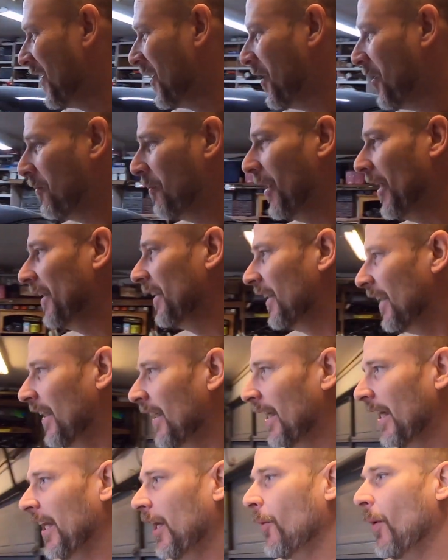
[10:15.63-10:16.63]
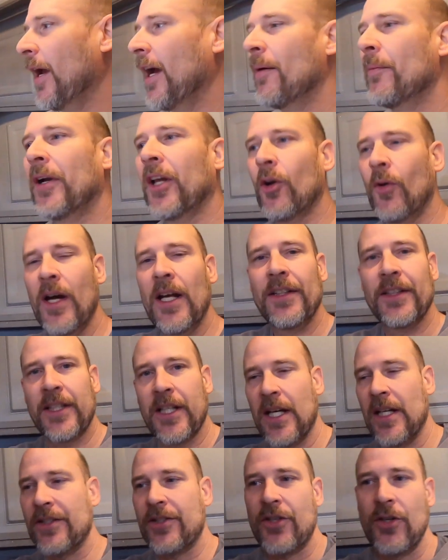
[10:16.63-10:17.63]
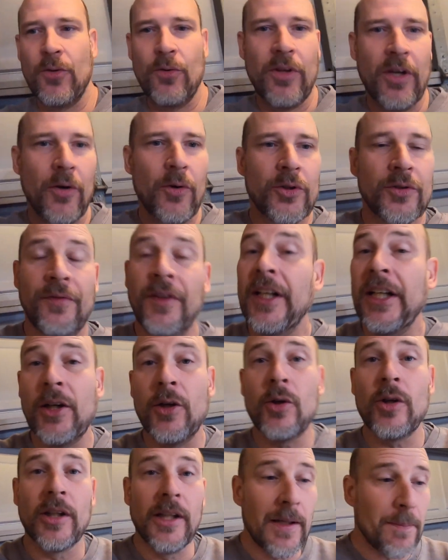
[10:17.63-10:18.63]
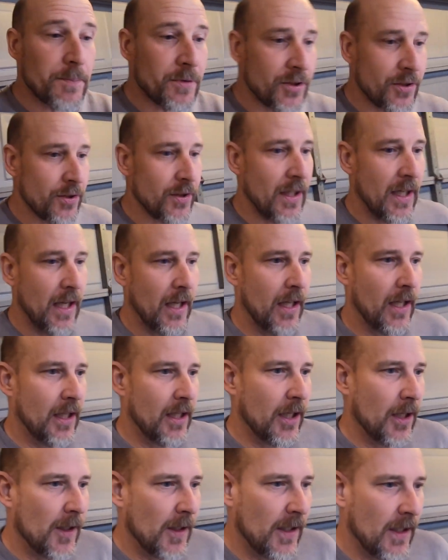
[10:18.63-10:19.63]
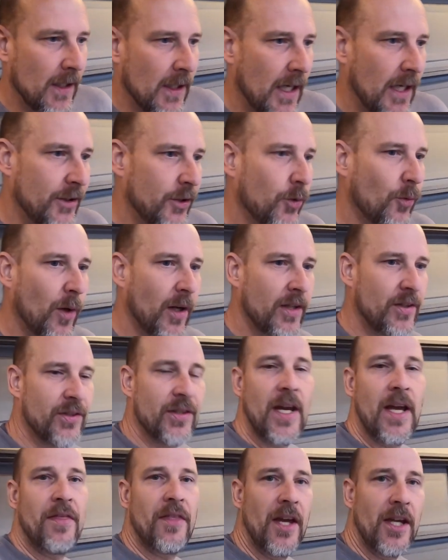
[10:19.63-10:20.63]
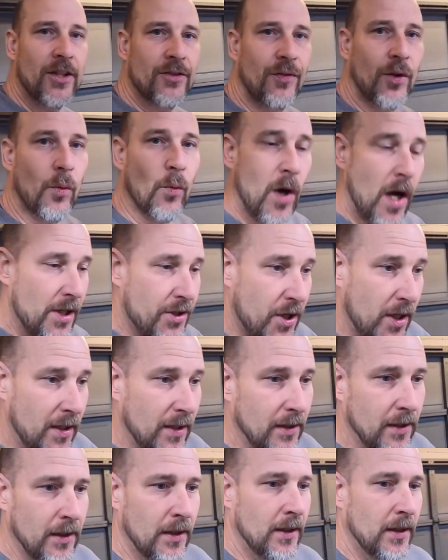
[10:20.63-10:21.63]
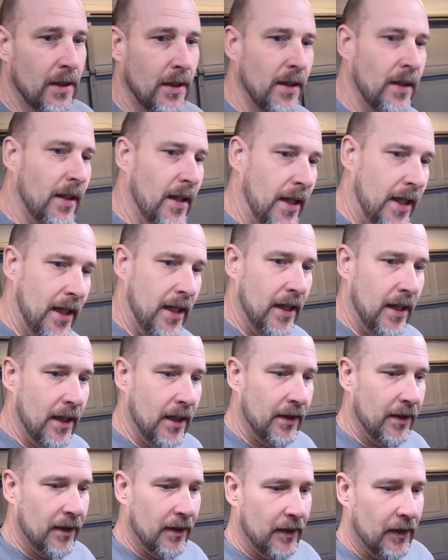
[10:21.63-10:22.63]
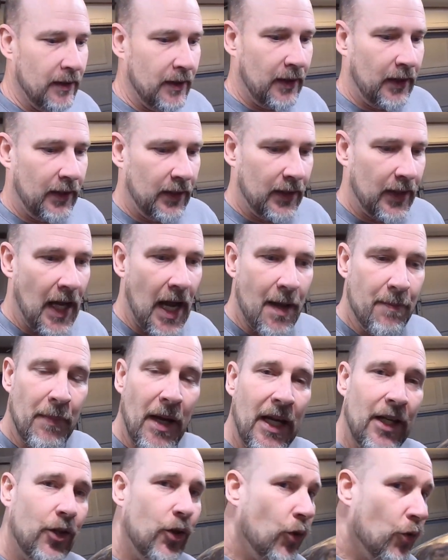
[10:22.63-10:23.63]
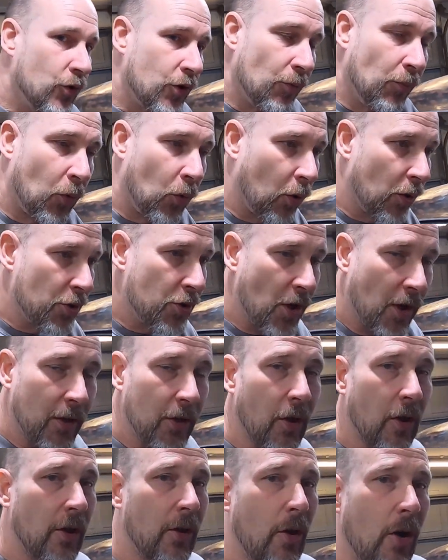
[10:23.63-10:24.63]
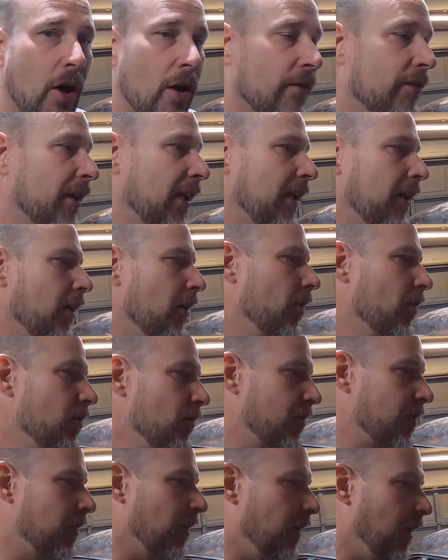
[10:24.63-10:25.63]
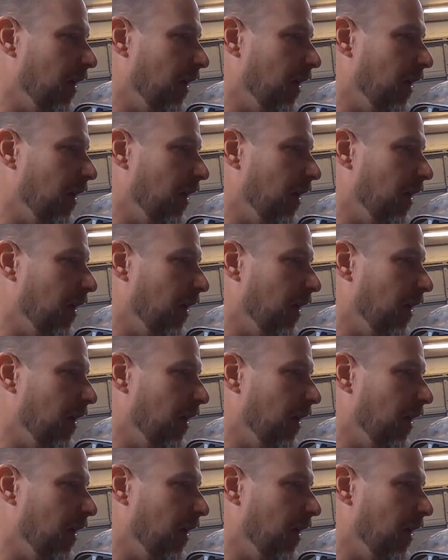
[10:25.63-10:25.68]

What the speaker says: But anyway, I'm going to go ahead and cut to those video clips. I do want to say thanks for watching, and I may do some more junkyard crawl videos.